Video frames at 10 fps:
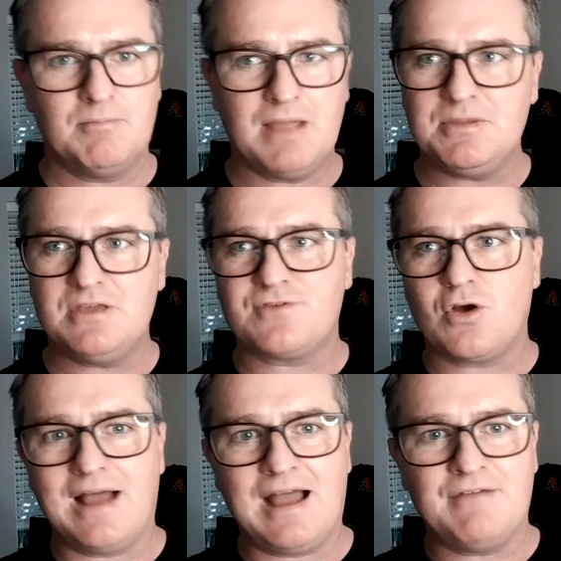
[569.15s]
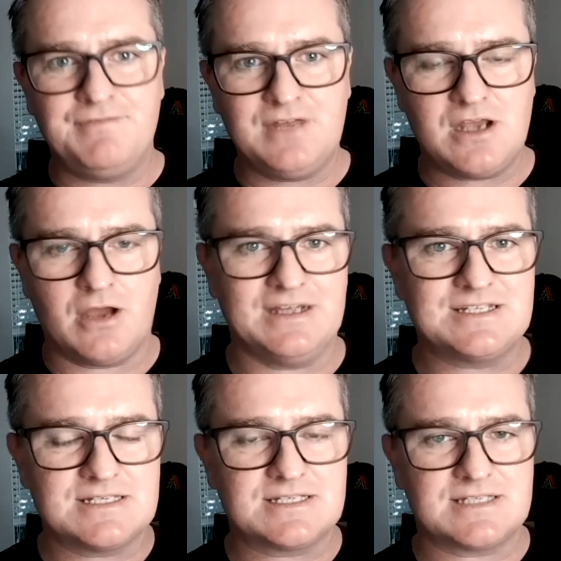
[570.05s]
maybe you've got a video,
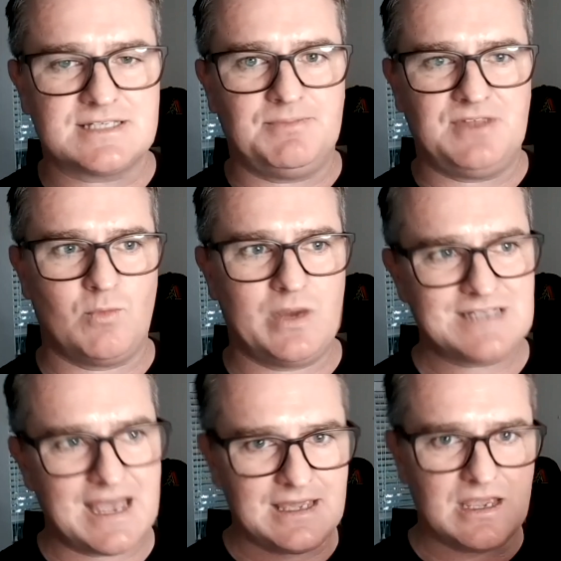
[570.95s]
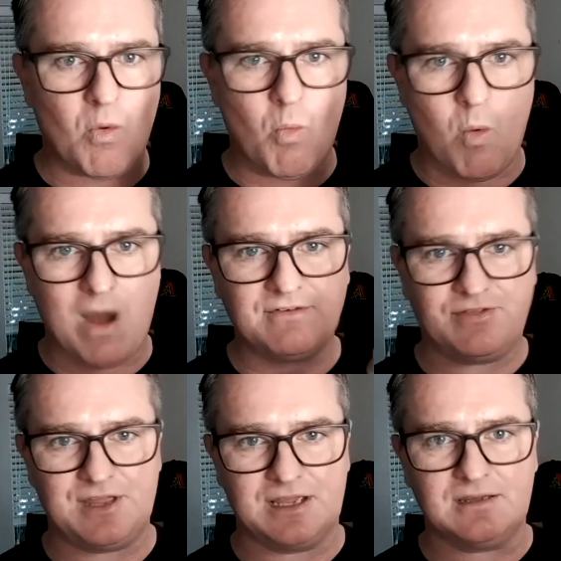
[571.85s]
it's the same thing. We're taking one
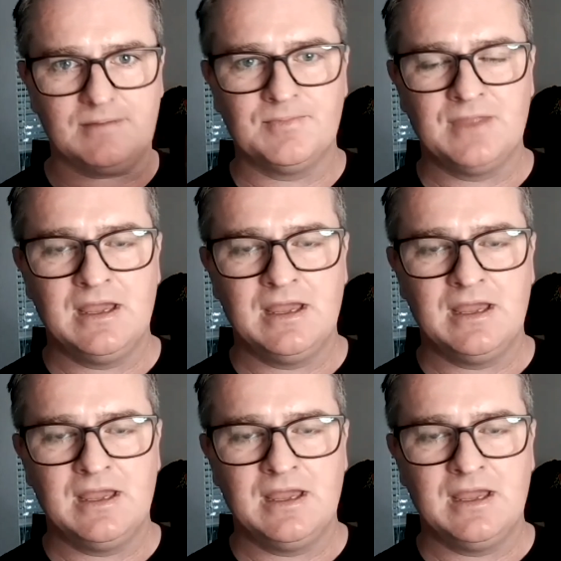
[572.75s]
thing